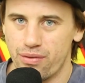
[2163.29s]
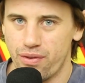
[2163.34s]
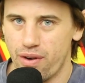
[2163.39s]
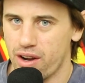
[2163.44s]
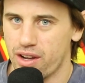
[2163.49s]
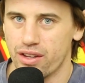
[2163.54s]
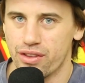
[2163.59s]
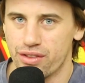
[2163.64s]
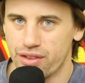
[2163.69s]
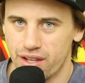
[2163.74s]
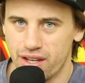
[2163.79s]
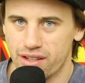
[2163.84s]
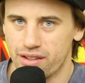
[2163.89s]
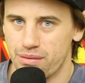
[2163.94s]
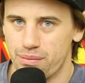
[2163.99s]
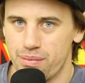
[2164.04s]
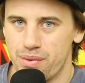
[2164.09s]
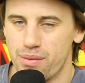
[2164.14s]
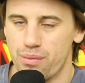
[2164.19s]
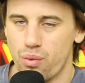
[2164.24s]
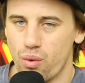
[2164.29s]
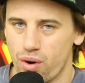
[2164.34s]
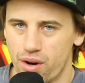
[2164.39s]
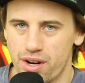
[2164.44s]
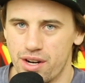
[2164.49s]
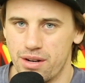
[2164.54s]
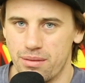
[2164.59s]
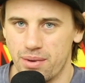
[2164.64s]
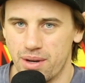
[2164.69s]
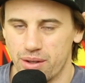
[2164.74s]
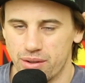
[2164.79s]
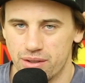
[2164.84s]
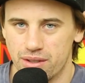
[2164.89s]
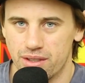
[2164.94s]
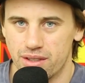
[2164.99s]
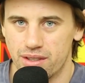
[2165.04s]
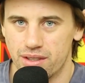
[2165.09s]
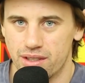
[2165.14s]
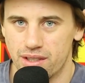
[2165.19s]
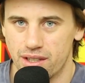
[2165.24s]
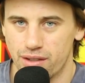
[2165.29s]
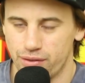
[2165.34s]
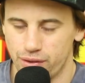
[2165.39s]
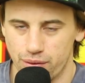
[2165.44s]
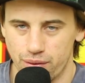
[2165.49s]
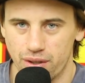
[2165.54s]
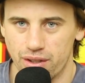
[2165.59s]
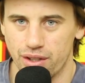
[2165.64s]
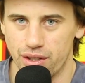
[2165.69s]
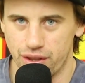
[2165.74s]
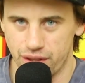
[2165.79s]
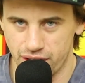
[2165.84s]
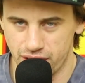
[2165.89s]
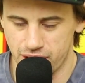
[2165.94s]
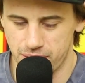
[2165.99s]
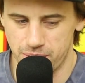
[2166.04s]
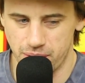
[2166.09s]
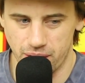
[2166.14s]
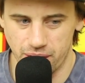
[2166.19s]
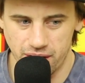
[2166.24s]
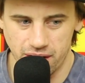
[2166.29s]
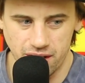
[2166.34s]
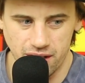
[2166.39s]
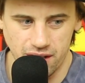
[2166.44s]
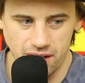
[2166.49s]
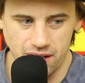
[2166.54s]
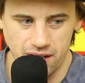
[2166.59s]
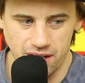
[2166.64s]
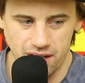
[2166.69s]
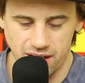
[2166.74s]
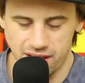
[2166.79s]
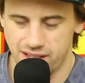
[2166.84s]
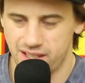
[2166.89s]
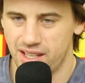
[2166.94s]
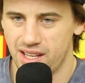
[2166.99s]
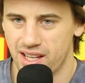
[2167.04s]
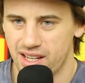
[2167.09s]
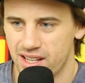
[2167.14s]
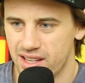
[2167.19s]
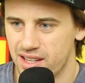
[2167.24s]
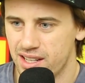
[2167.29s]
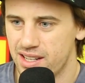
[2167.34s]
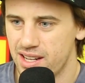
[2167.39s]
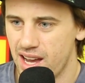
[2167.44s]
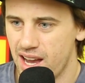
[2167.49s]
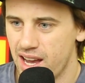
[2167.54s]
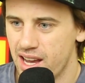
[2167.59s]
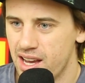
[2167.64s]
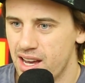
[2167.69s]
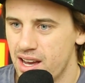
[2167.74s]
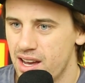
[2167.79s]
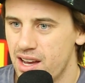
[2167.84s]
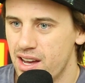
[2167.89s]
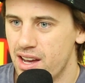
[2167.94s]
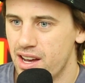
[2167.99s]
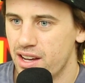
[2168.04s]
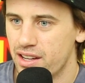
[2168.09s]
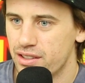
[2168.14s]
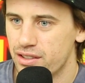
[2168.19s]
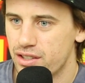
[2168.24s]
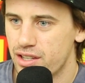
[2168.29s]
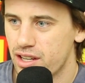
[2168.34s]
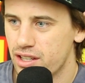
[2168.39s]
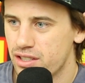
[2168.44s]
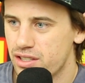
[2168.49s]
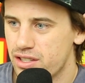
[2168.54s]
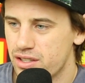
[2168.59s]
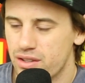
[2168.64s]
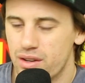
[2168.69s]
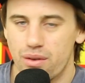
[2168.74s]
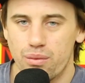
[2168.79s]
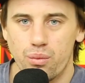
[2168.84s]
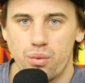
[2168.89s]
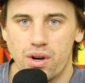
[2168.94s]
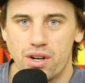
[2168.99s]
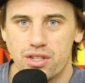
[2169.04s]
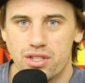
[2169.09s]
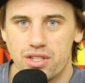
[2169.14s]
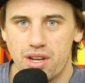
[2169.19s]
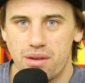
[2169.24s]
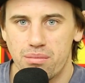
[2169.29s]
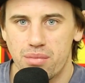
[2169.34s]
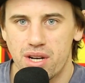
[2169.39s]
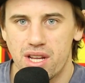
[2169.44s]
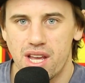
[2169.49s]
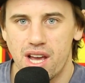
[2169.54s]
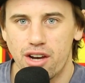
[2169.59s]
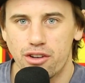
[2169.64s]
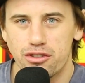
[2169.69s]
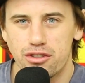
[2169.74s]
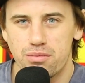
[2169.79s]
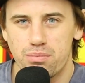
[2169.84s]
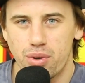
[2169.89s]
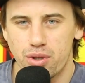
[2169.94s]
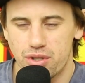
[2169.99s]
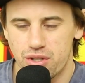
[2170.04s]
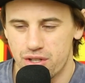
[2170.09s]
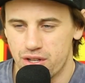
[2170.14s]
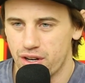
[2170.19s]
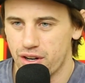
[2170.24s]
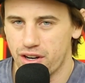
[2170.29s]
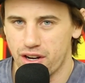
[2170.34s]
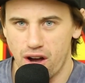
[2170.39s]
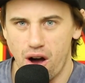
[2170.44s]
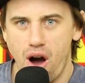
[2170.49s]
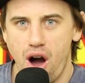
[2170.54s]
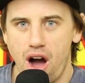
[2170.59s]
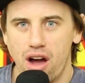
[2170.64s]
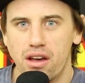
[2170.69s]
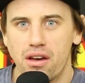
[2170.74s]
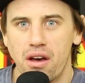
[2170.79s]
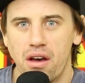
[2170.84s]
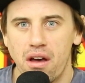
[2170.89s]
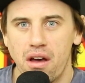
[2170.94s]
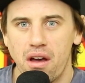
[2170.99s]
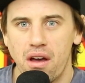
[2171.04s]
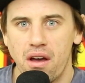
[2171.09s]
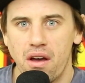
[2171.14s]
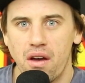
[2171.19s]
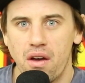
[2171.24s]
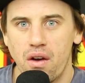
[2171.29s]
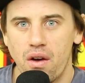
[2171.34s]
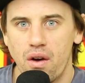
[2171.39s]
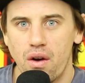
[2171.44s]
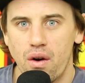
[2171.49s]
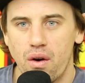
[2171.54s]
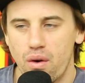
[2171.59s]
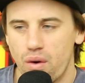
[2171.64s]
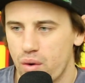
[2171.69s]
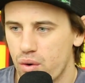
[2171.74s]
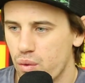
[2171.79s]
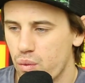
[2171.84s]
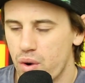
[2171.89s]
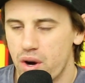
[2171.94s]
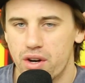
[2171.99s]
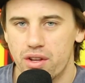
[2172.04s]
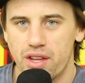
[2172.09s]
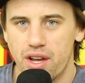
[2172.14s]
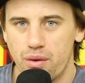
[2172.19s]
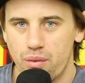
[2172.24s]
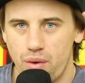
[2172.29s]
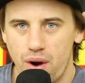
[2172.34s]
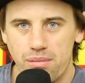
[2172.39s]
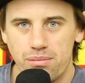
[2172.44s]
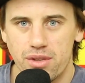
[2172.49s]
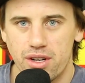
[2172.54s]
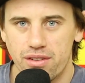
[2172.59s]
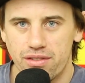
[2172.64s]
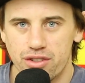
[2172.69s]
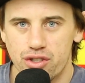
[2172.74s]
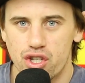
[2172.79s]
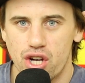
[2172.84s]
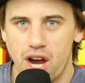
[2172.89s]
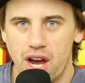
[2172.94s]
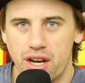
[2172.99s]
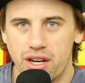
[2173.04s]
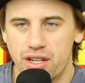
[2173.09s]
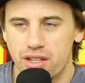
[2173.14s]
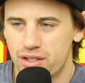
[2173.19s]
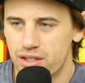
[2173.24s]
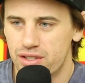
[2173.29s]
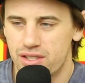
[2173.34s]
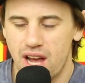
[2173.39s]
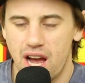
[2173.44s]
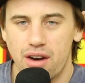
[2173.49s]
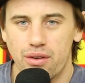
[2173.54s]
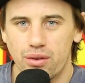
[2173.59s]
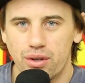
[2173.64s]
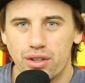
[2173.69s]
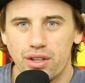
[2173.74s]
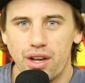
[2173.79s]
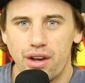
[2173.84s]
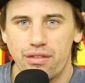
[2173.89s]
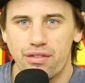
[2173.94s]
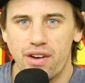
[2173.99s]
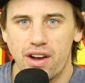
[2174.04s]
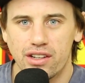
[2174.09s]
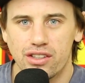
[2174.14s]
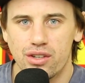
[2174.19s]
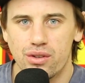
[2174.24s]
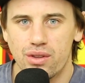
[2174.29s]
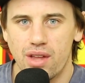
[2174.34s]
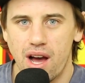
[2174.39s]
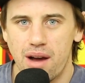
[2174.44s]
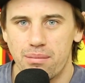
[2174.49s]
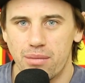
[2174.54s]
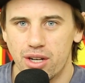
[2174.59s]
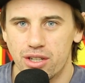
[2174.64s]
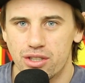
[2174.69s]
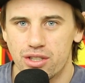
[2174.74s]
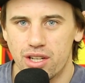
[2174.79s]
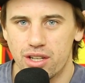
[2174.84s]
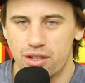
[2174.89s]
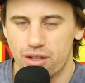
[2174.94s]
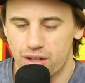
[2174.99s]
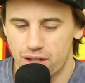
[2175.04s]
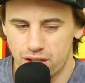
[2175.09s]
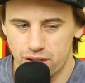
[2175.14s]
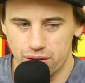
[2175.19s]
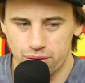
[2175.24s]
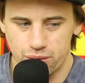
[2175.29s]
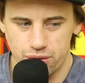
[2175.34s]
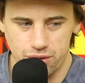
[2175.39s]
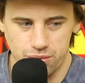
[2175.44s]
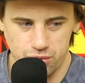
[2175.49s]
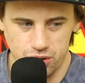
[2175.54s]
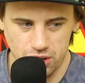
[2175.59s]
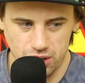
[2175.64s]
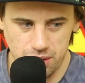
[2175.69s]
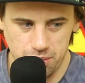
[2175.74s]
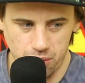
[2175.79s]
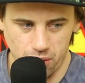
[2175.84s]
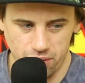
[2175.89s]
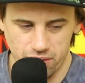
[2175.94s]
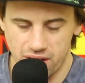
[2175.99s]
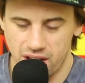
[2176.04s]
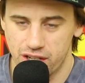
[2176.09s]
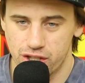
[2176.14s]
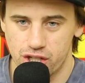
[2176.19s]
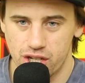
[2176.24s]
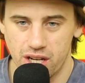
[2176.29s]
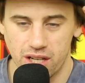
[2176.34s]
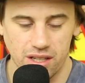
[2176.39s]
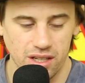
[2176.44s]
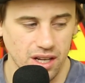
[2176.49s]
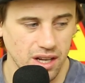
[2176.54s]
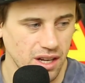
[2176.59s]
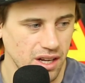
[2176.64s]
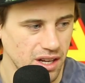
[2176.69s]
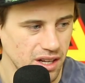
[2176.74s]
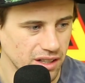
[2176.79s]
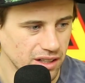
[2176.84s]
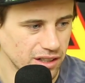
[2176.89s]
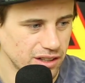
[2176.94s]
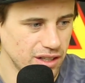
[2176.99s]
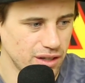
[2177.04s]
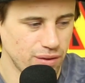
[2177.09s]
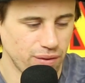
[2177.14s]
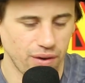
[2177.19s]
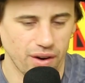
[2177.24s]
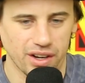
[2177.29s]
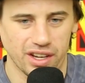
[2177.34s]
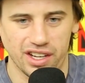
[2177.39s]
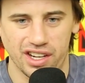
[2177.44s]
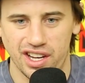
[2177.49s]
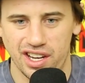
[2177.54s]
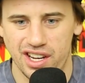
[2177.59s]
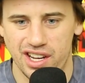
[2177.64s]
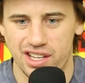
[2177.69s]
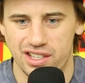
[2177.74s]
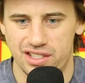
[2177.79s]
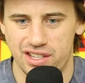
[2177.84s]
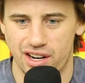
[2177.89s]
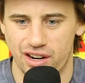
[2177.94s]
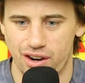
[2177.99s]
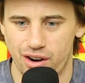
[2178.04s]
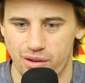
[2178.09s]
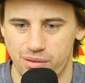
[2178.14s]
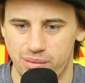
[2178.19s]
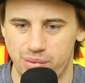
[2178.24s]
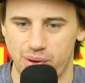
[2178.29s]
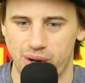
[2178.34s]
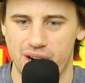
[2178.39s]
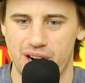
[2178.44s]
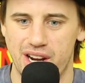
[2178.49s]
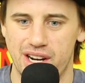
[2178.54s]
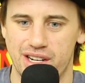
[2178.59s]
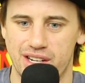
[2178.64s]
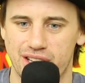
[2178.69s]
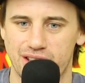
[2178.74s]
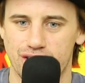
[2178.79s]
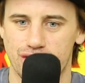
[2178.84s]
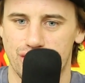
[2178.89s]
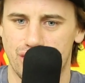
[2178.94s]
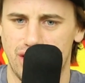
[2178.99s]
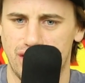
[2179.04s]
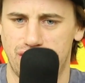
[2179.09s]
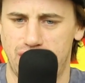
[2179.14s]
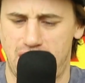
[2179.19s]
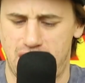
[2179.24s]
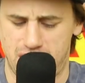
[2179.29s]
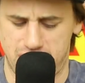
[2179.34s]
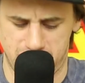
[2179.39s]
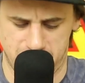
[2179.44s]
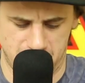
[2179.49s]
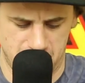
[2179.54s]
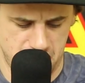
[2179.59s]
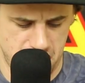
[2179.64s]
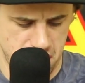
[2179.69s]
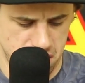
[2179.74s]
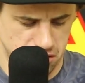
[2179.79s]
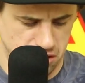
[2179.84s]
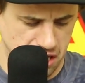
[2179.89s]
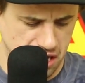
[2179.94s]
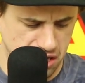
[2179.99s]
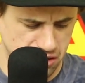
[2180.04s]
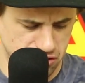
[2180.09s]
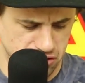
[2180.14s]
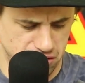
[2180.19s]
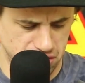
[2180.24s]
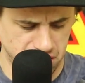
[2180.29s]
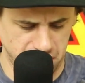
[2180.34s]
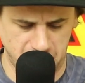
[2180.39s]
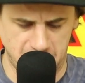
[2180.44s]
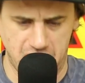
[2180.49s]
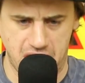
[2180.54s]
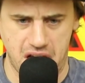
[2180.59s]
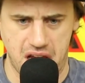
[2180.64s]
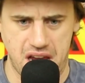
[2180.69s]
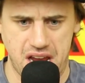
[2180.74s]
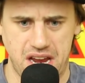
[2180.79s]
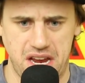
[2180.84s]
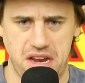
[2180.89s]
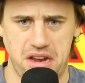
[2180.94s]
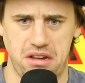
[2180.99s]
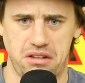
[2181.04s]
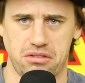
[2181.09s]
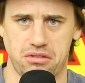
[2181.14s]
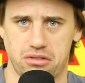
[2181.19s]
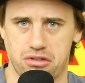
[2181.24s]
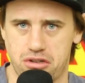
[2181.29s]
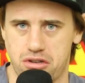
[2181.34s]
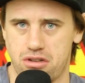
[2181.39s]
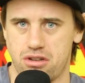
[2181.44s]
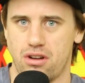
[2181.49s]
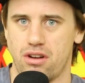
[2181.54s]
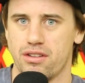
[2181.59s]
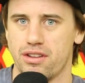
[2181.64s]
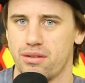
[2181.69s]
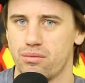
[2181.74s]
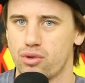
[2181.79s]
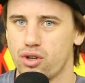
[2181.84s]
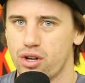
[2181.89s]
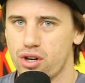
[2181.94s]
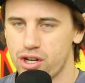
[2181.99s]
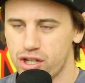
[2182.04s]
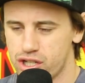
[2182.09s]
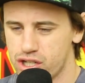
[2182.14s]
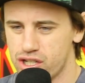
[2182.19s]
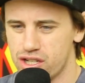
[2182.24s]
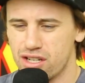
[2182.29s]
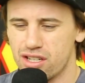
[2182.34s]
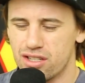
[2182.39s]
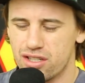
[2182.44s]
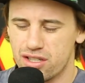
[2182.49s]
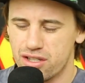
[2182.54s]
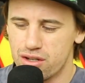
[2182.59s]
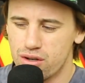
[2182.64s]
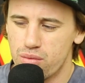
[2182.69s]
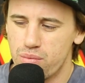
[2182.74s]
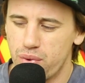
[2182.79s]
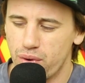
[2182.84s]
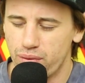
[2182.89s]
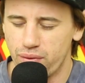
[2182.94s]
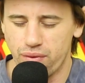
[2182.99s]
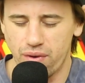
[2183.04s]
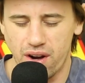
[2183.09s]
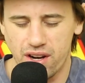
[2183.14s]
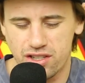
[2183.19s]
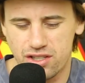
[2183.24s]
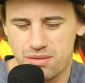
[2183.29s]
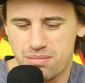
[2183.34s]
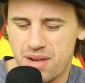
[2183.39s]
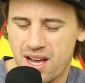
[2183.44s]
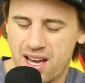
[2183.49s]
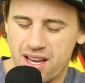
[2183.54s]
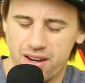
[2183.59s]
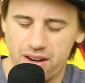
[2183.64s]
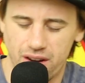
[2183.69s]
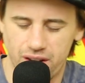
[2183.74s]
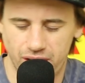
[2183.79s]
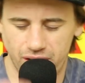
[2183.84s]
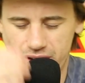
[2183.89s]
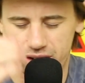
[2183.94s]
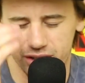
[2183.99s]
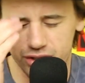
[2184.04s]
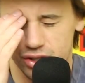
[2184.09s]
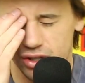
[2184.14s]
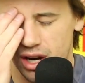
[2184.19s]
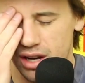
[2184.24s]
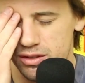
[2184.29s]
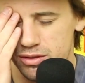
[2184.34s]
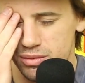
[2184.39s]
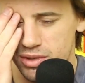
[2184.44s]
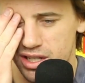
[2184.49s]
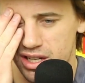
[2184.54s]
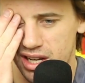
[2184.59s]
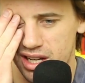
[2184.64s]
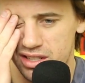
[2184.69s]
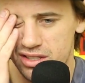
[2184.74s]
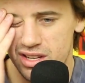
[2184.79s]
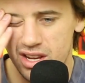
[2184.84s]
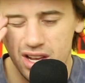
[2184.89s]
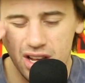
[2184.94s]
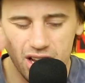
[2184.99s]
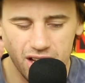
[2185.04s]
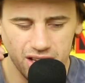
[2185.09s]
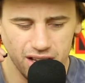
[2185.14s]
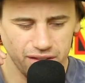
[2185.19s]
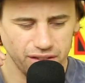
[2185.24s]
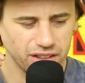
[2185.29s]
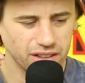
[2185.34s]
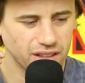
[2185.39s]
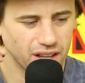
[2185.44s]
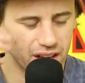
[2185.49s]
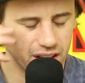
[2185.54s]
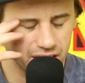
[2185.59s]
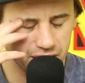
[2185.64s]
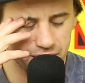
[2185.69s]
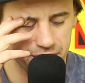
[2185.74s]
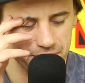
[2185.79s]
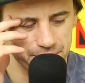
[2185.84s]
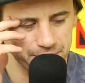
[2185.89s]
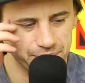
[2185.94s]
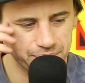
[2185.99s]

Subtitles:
fucking thing to be worried about. If you really think about it, at the end of the day, where somebody else puts their cock or where they rub their vagina, does that really affect you that much that you're going to lose some sleep over that shit? Like these fucking idiots that are out parading in the streets. Cancel the gays. All them Christian stupid fucks, man. Oh, it drives me nuts. Even like,